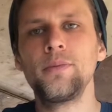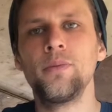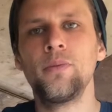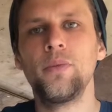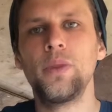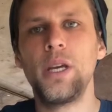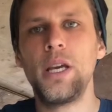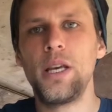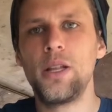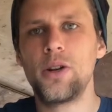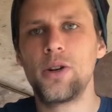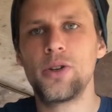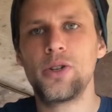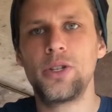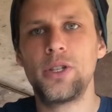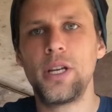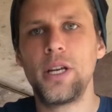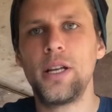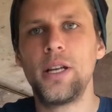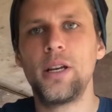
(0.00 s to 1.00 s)
either
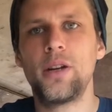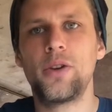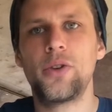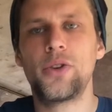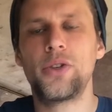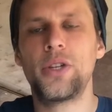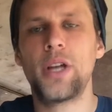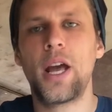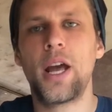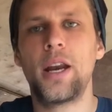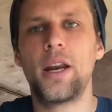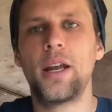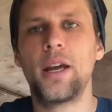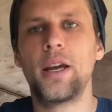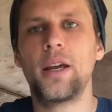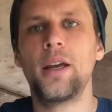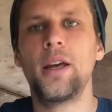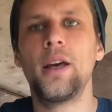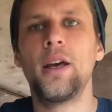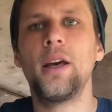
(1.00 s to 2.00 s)
seated or
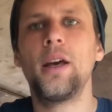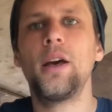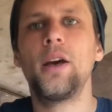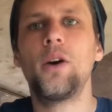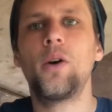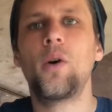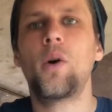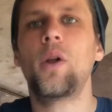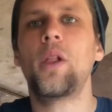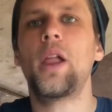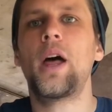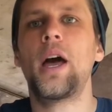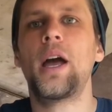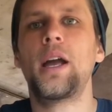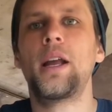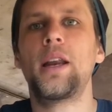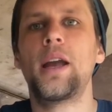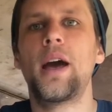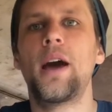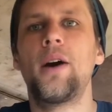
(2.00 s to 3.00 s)
standing or
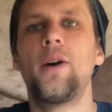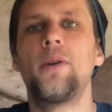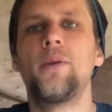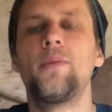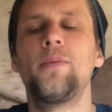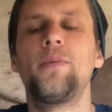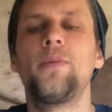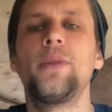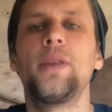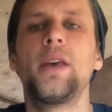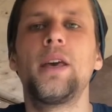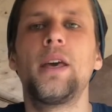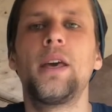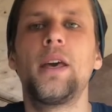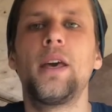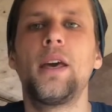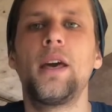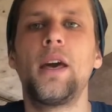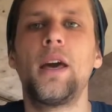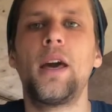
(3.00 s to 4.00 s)
lying down.
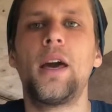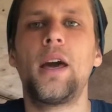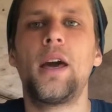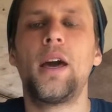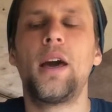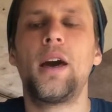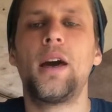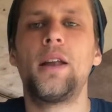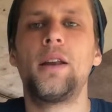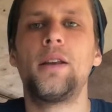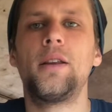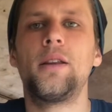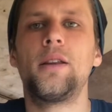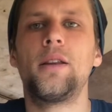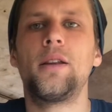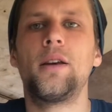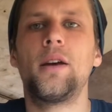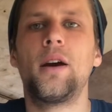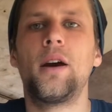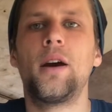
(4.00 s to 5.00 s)
And
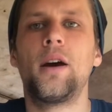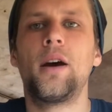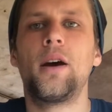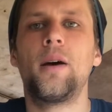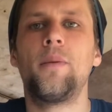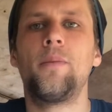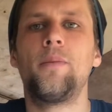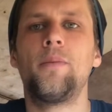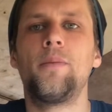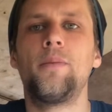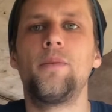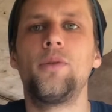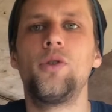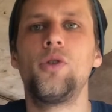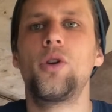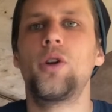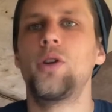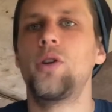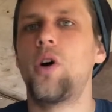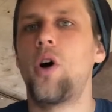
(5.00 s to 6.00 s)
you
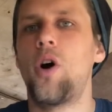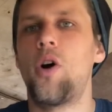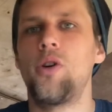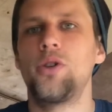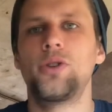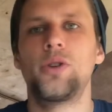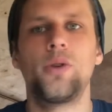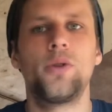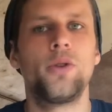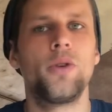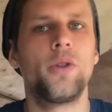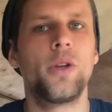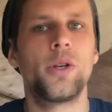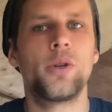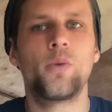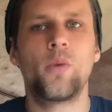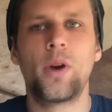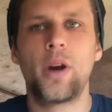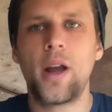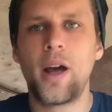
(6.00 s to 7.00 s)
can also do this
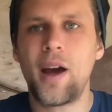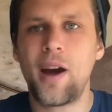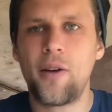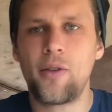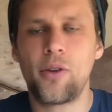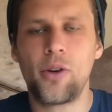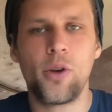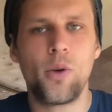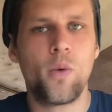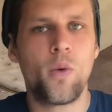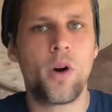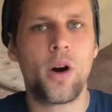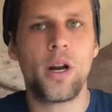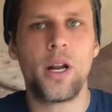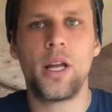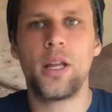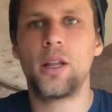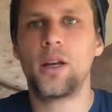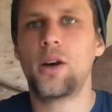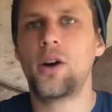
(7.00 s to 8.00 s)
whenever you want
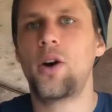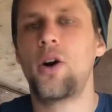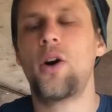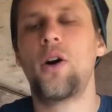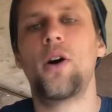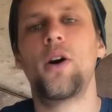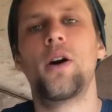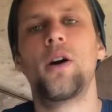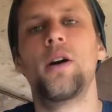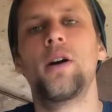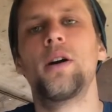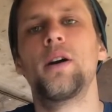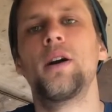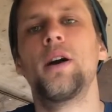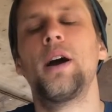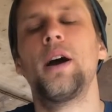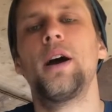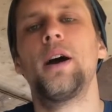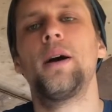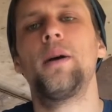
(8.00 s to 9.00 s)
in the car,
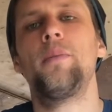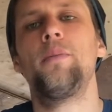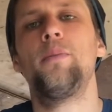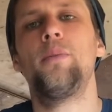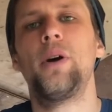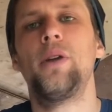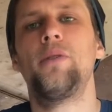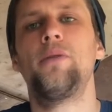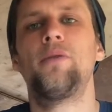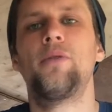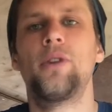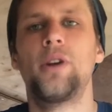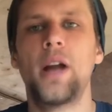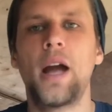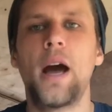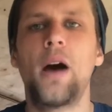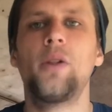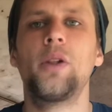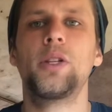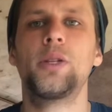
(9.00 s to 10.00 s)
but for
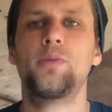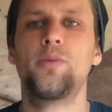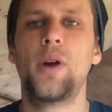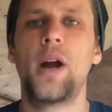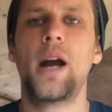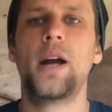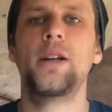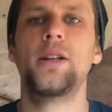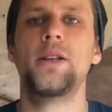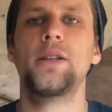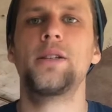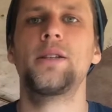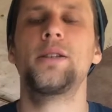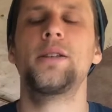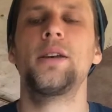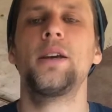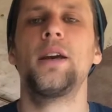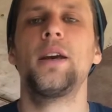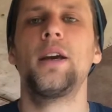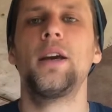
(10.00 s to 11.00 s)
now let's practice.
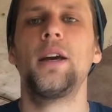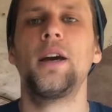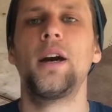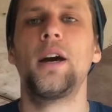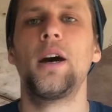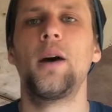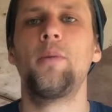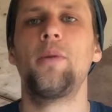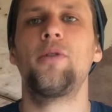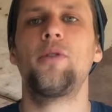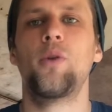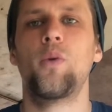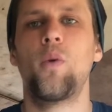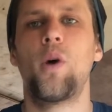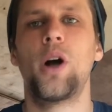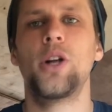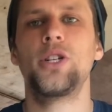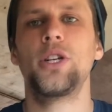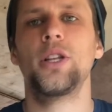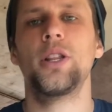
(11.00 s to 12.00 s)
If you're
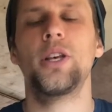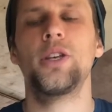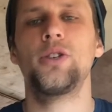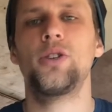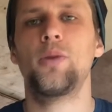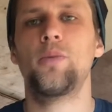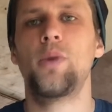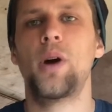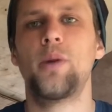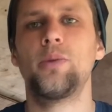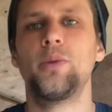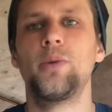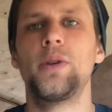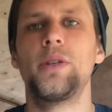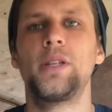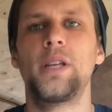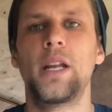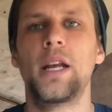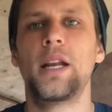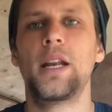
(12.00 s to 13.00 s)
watching this, you're probably
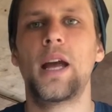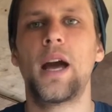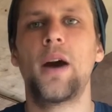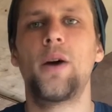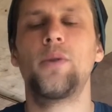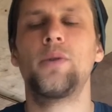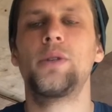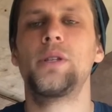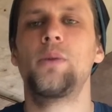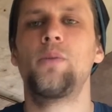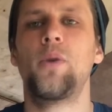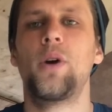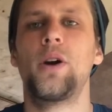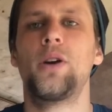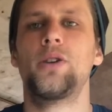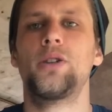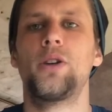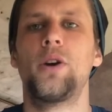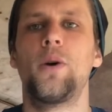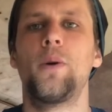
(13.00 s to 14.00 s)
sitting down
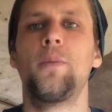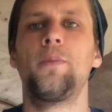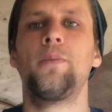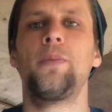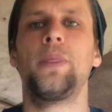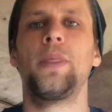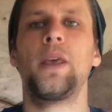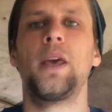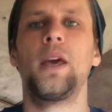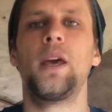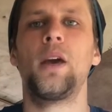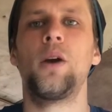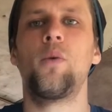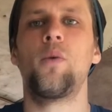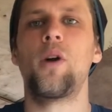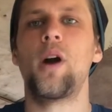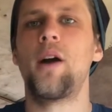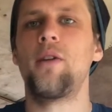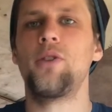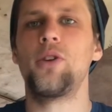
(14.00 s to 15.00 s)
somewhere, so
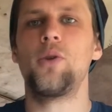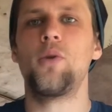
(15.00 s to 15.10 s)
wherever you